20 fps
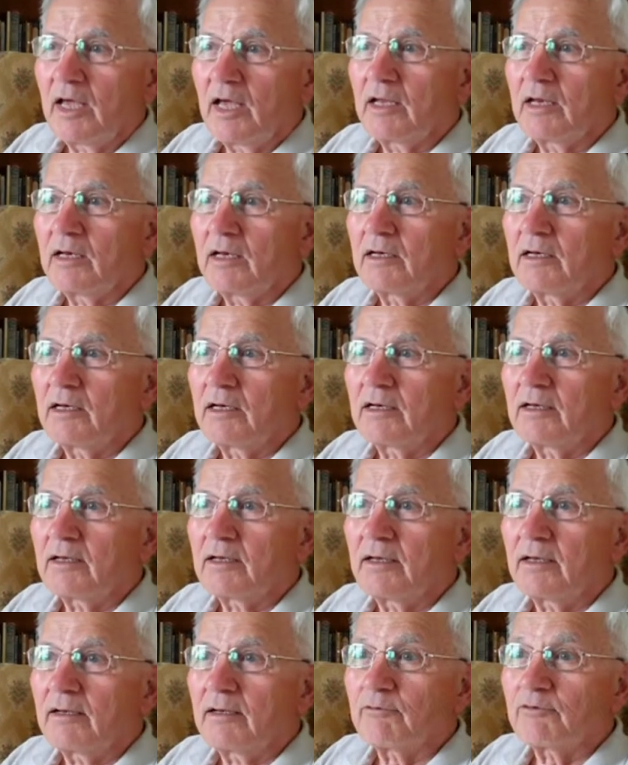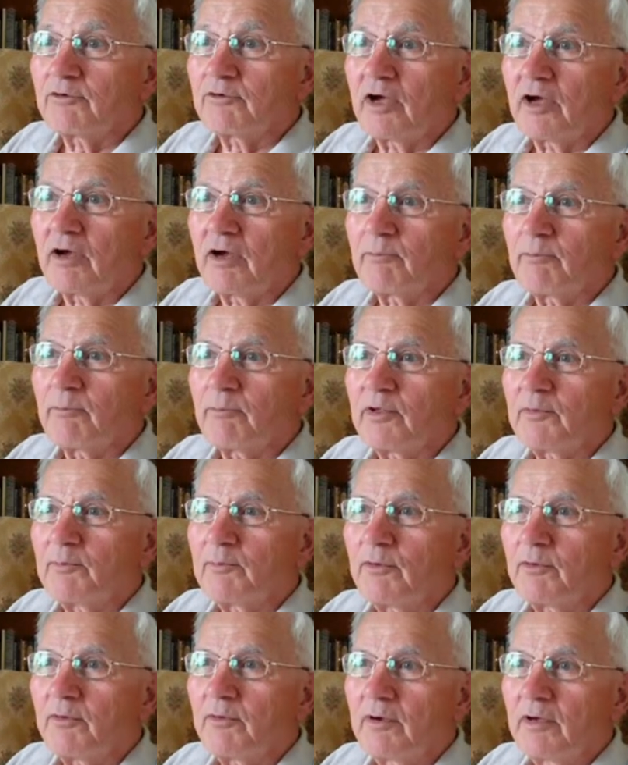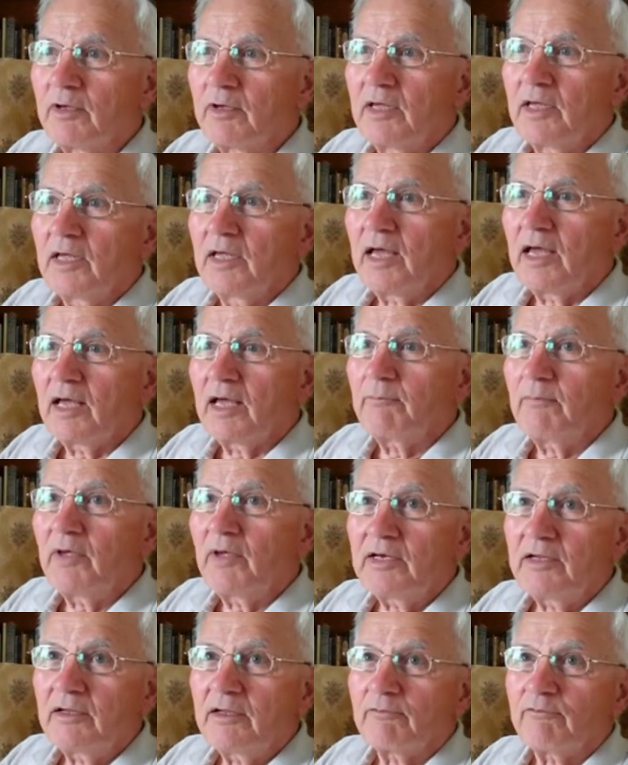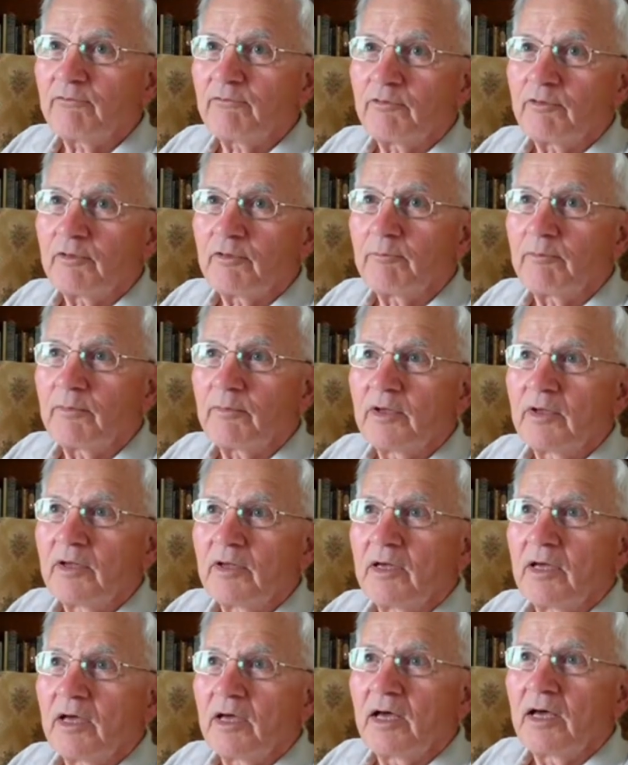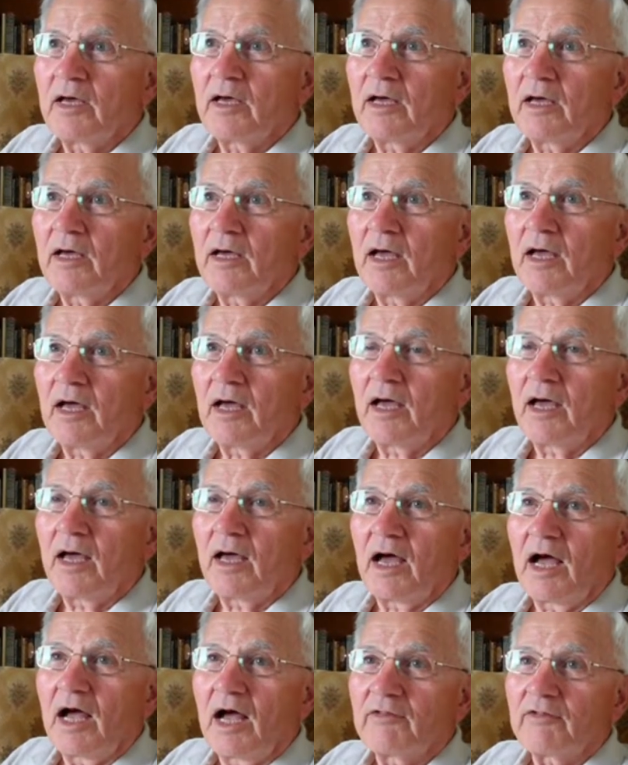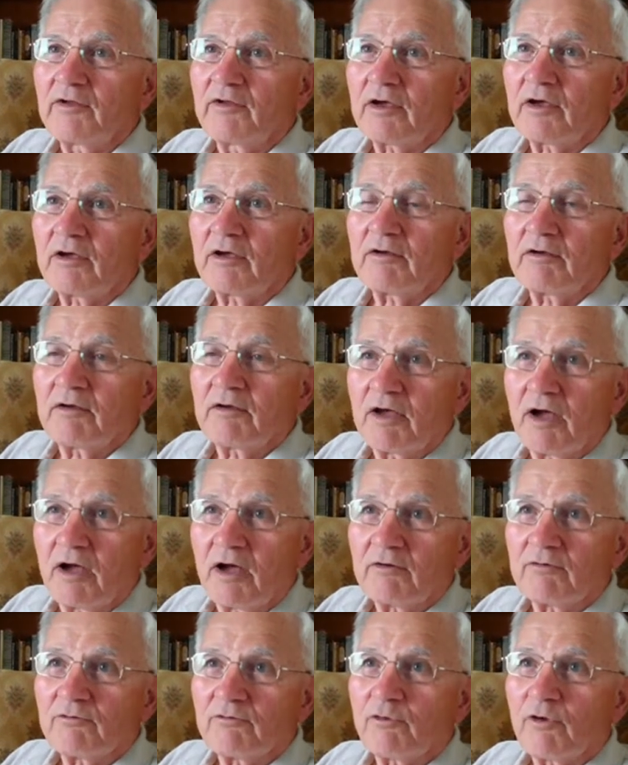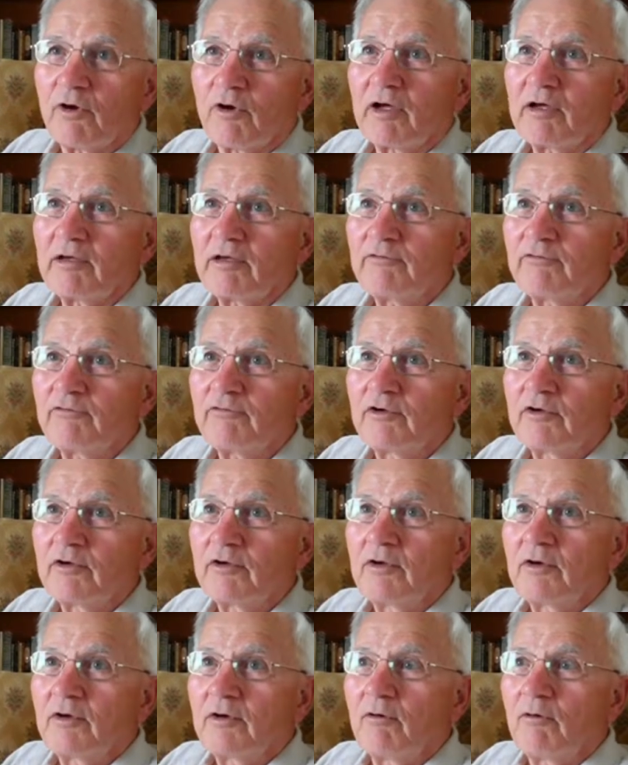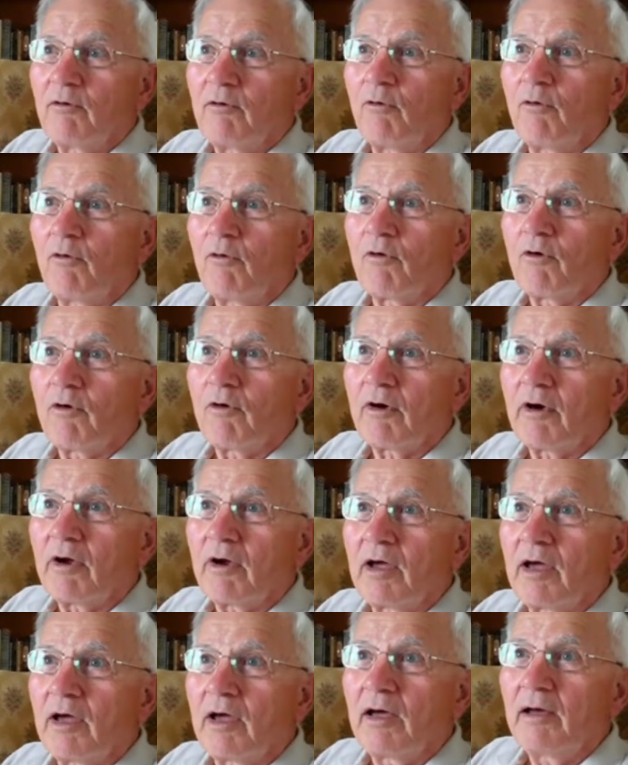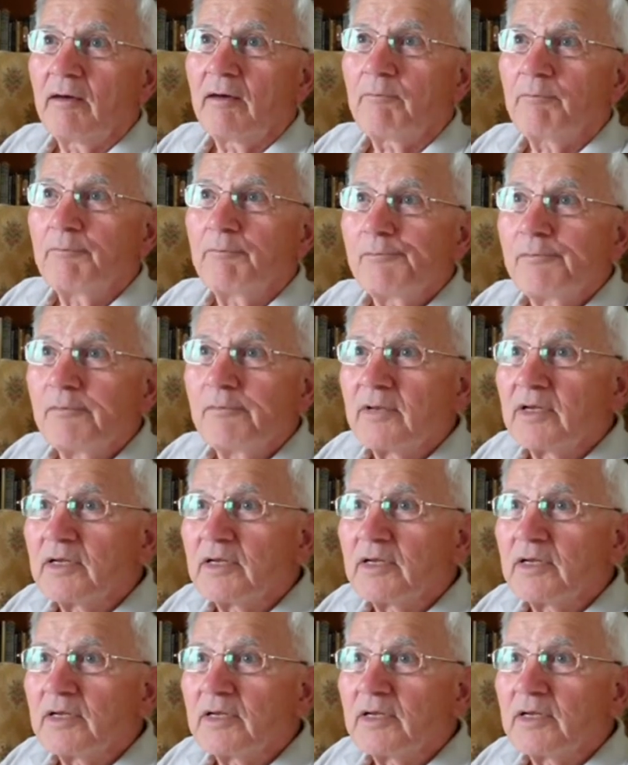and uh, retired people, and many of them uh, either can't drive or, um,